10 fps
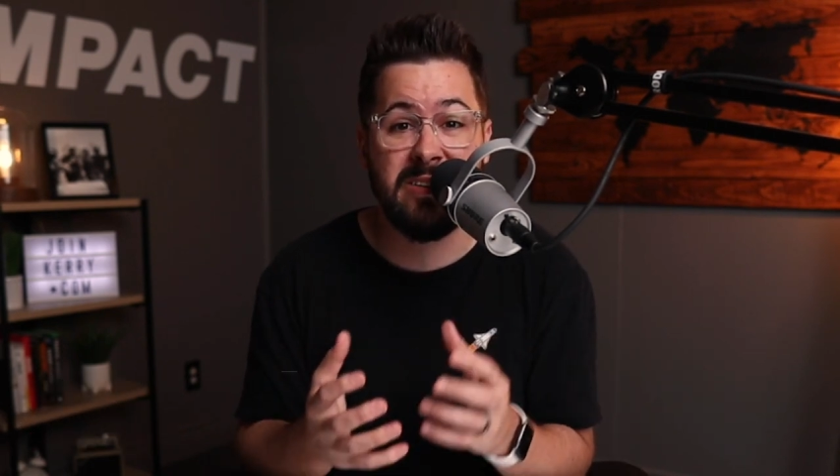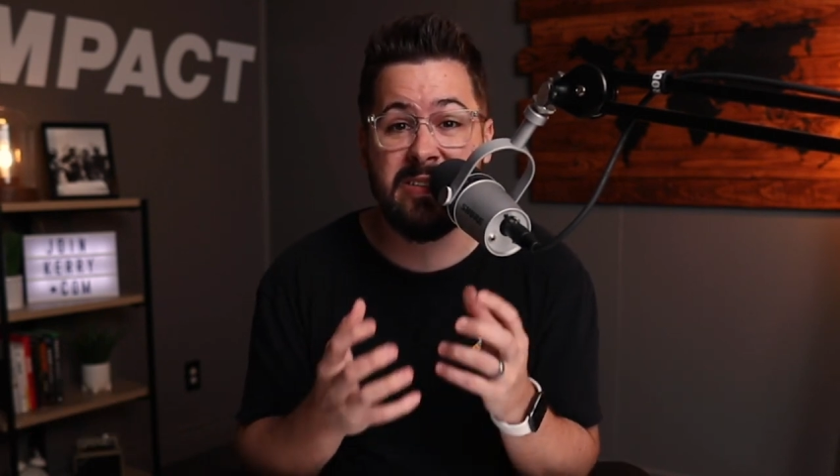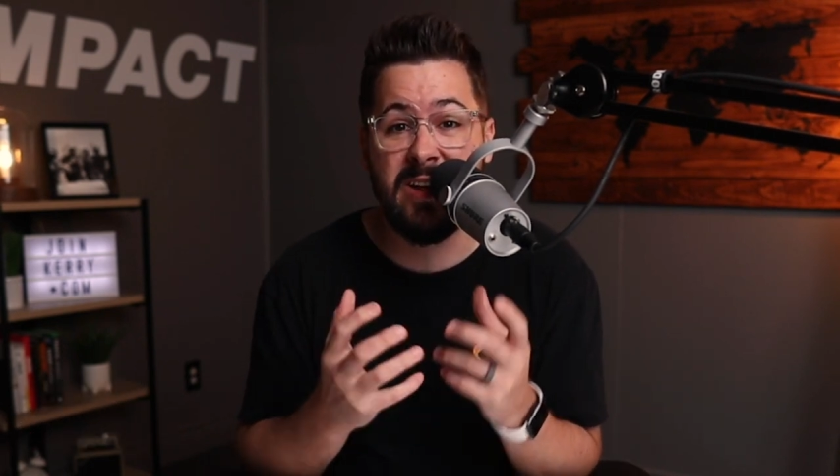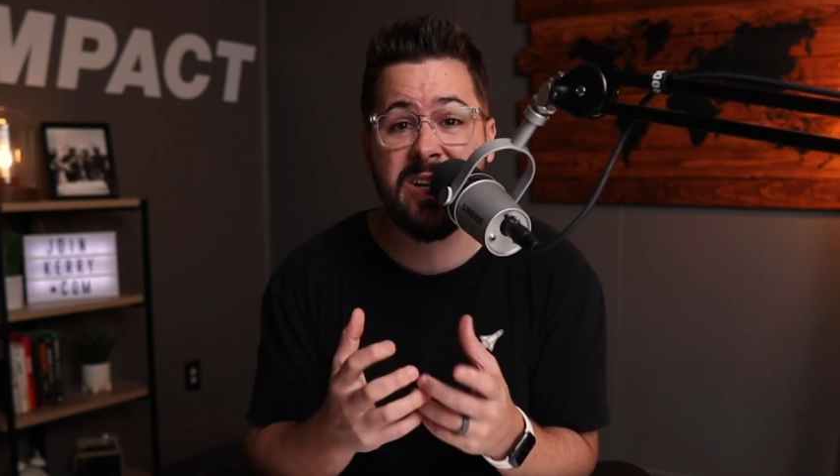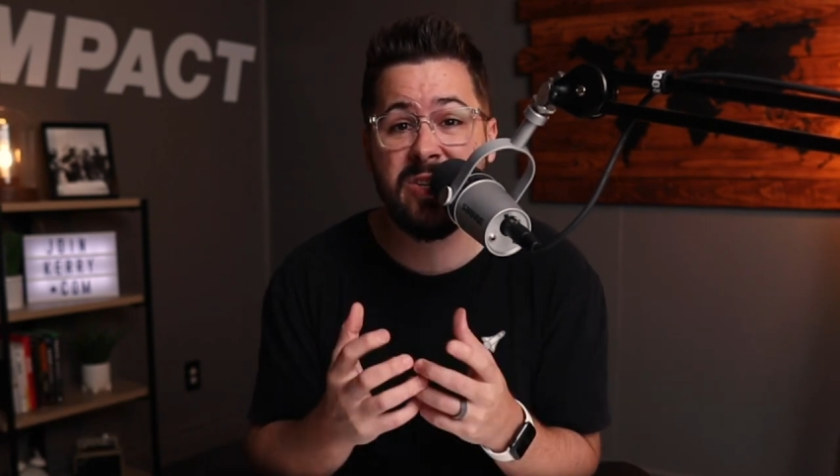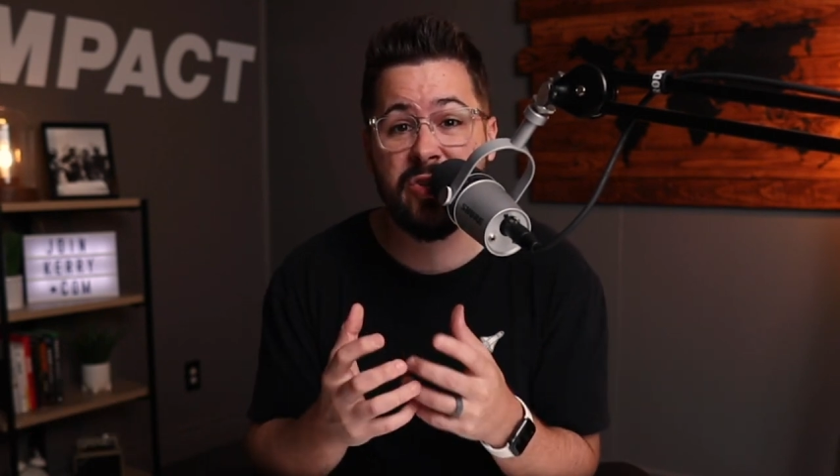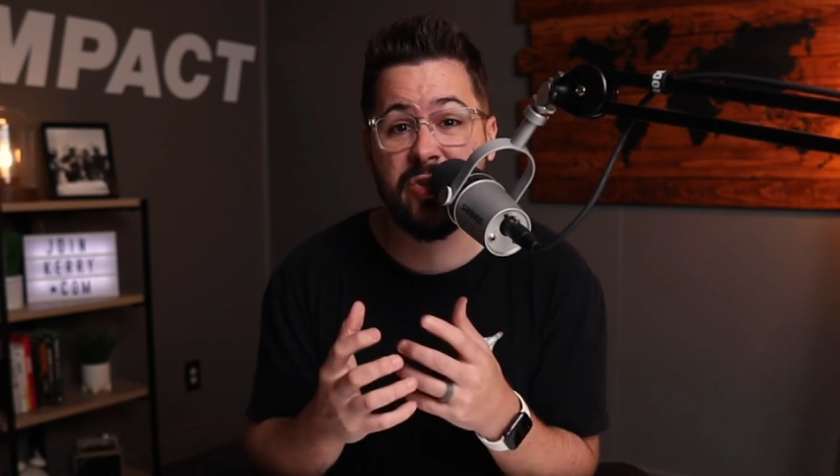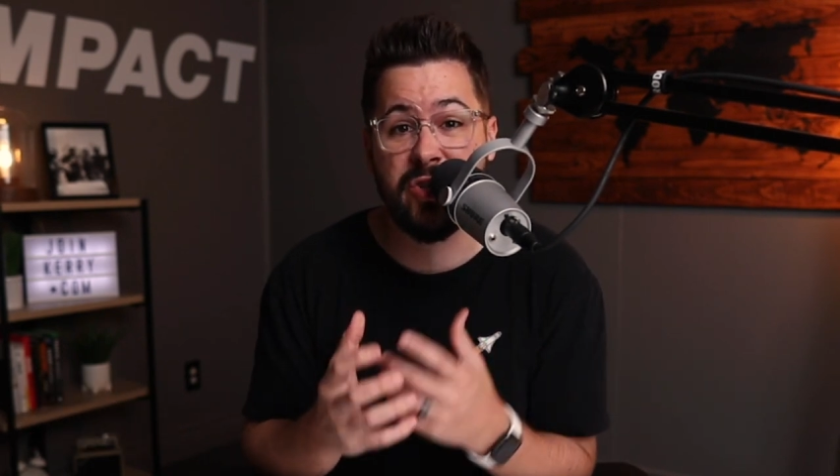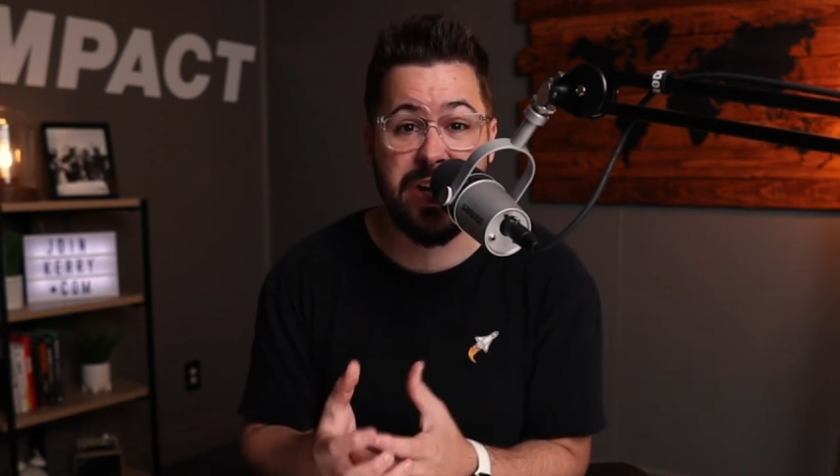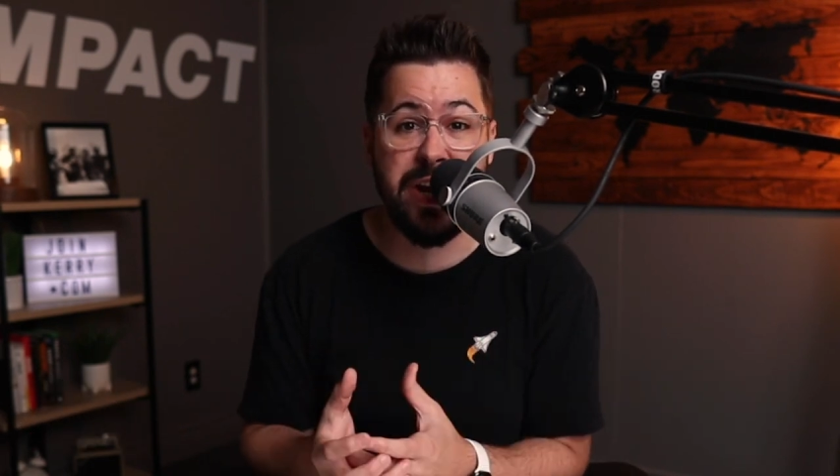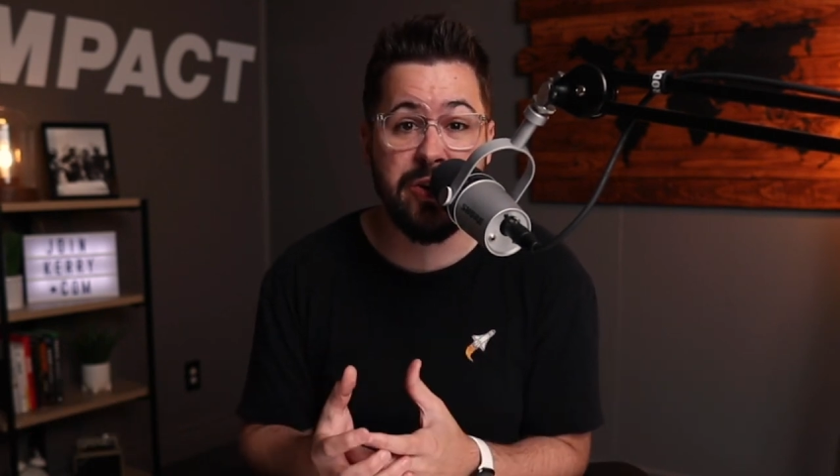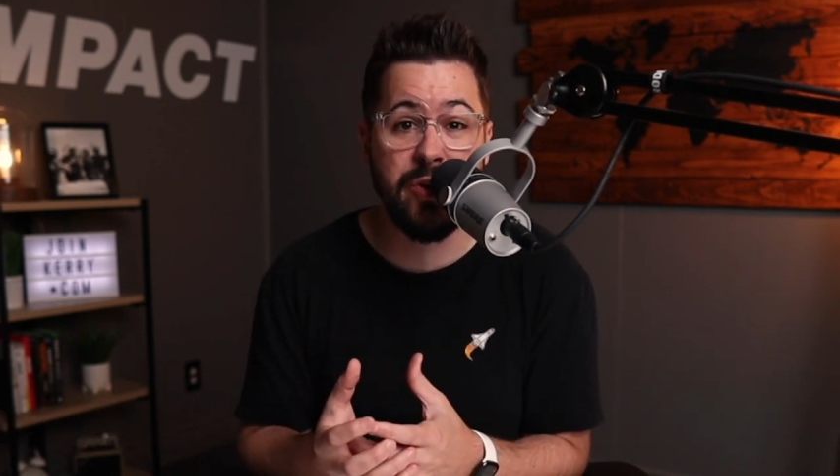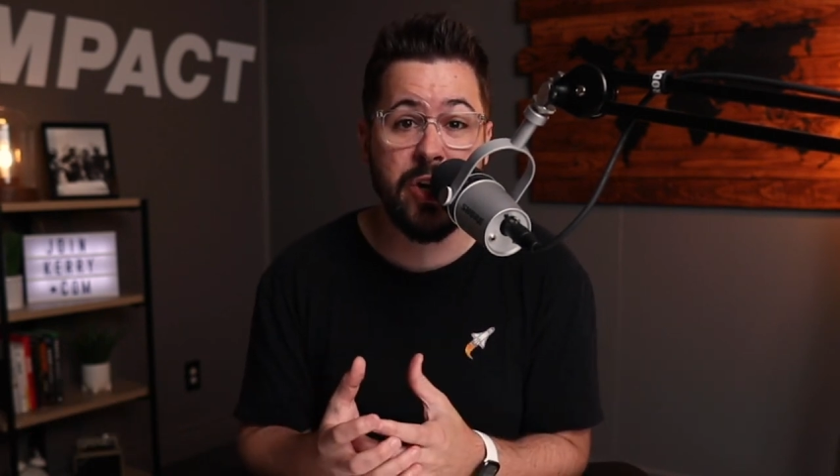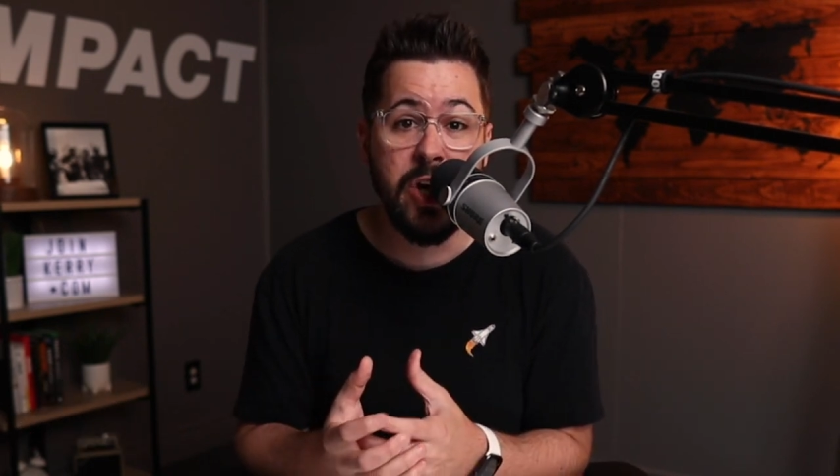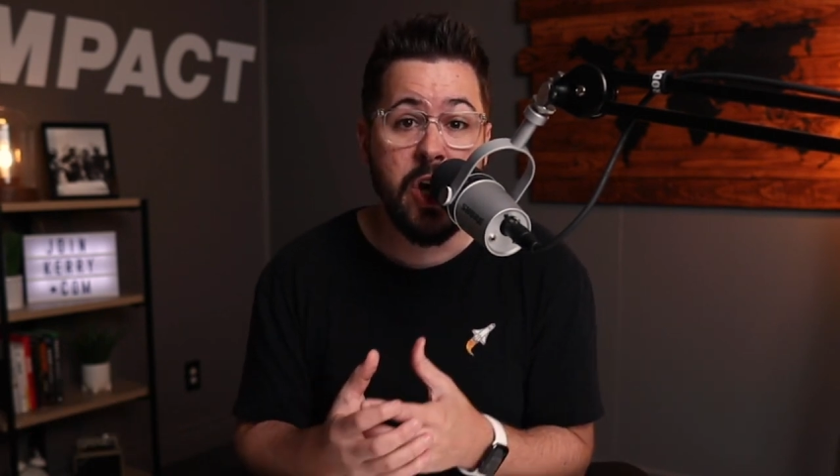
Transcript: It's not just your standard